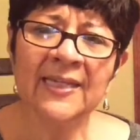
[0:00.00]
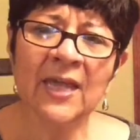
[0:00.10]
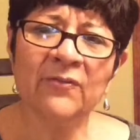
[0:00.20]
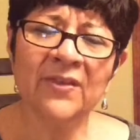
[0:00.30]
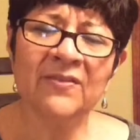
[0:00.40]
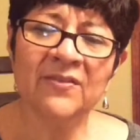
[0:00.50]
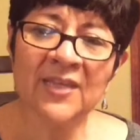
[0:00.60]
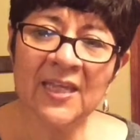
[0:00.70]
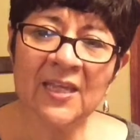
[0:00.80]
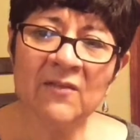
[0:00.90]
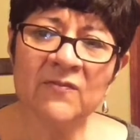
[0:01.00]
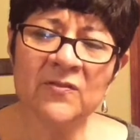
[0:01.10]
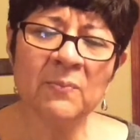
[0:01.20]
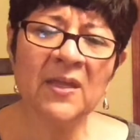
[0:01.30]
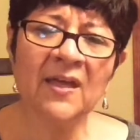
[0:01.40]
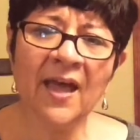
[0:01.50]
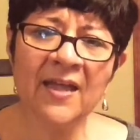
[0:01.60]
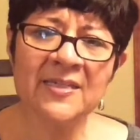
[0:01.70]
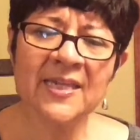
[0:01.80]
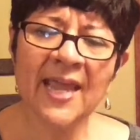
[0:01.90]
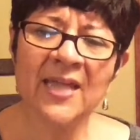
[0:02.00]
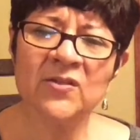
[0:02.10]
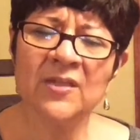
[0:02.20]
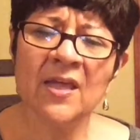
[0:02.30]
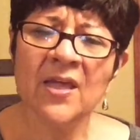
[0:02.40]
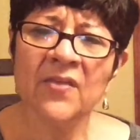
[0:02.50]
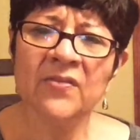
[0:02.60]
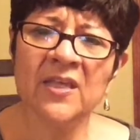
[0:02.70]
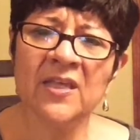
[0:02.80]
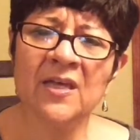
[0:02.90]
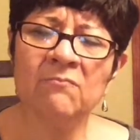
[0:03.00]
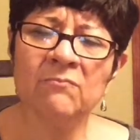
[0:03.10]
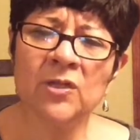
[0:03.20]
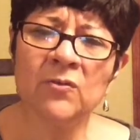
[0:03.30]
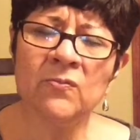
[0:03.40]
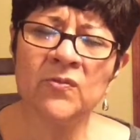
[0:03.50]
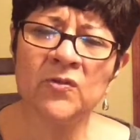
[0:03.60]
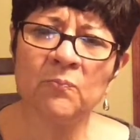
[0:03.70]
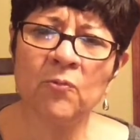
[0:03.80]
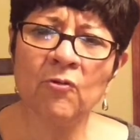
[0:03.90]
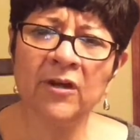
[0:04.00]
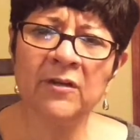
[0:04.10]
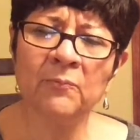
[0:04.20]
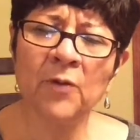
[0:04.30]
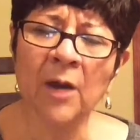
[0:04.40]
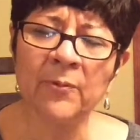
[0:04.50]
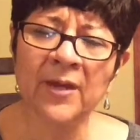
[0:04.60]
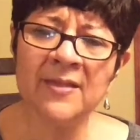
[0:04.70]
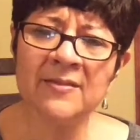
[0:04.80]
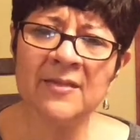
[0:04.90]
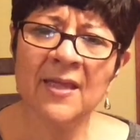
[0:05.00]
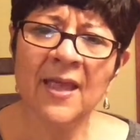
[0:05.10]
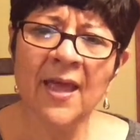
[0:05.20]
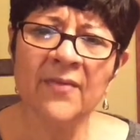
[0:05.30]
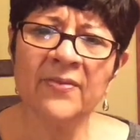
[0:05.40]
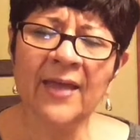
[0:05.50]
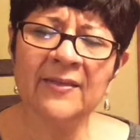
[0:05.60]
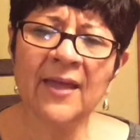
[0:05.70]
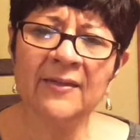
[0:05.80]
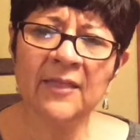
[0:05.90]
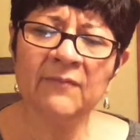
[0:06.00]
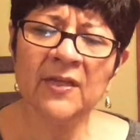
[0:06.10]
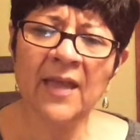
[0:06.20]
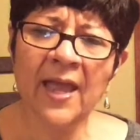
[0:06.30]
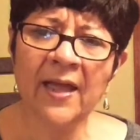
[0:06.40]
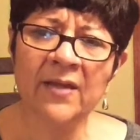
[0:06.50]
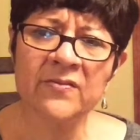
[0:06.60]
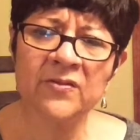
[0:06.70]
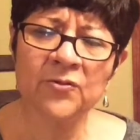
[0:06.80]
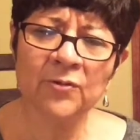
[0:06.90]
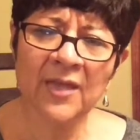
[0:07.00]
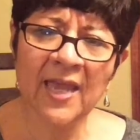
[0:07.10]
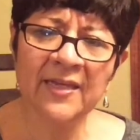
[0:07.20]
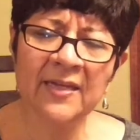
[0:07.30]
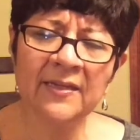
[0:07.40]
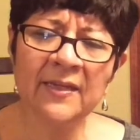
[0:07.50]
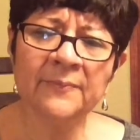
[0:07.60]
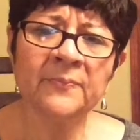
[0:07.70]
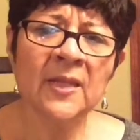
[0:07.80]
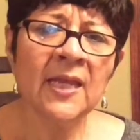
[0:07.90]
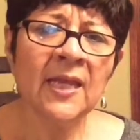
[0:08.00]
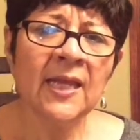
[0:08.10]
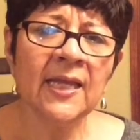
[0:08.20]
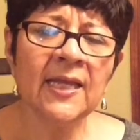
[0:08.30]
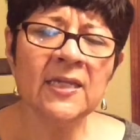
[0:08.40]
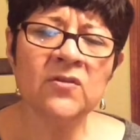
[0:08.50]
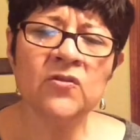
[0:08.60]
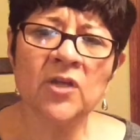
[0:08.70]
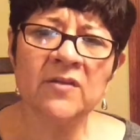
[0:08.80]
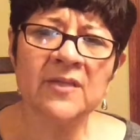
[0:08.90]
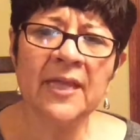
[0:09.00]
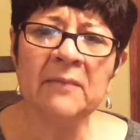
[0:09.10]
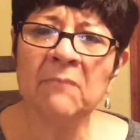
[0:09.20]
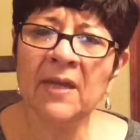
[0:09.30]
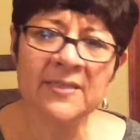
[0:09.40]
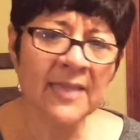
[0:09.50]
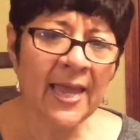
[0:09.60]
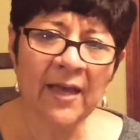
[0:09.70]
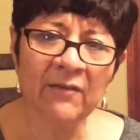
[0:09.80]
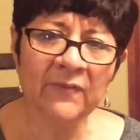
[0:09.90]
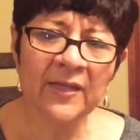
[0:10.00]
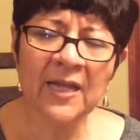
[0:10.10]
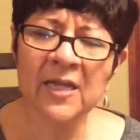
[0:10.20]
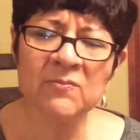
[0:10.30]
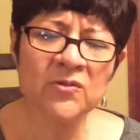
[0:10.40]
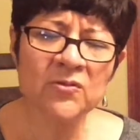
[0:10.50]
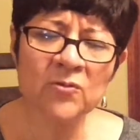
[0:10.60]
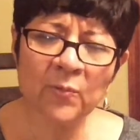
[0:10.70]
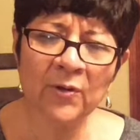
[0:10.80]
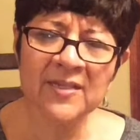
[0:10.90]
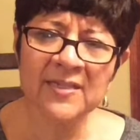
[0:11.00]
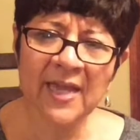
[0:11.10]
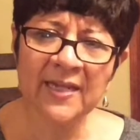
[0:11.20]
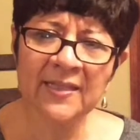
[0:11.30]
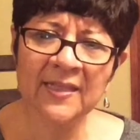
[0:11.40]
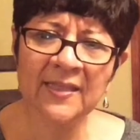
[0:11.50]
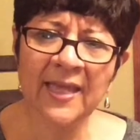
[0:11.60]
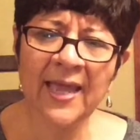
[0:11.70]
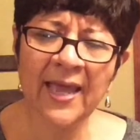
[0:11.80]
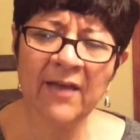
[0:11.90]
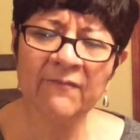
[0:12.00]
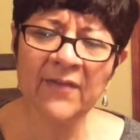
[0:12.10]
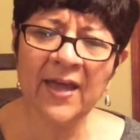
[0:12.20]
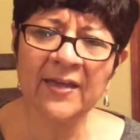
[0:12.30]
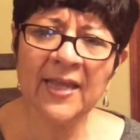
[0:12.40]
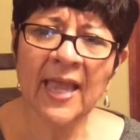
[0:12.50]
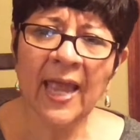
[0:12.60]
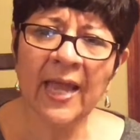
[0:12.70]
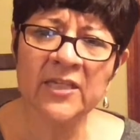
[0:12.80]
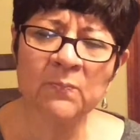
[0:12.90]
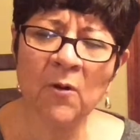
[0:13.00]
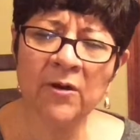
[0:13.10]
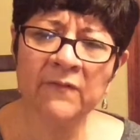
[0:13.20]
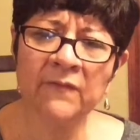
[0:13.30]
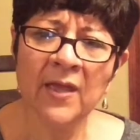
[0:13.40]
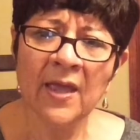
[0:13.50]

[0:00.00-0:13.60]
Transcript: Now, the Thieves, because it has the immune support properties that Young Living has created, it is just a must-have. And I am super excited that they have that as part of